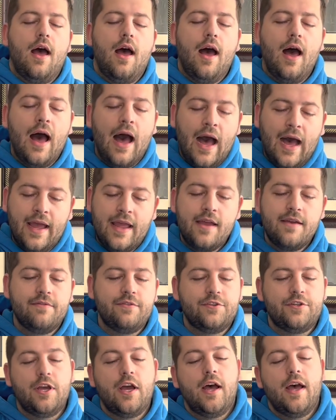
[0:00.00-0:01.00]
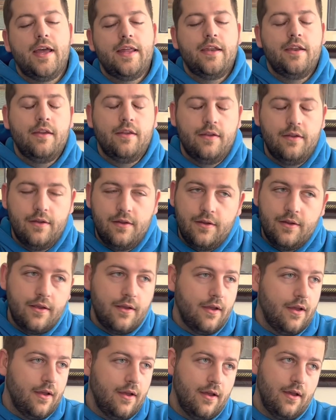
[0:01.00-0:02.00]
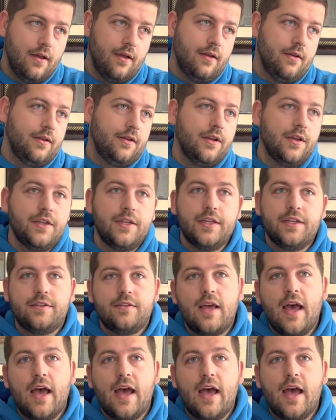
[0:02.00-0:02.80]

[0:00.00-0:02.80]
I have shot, goodness,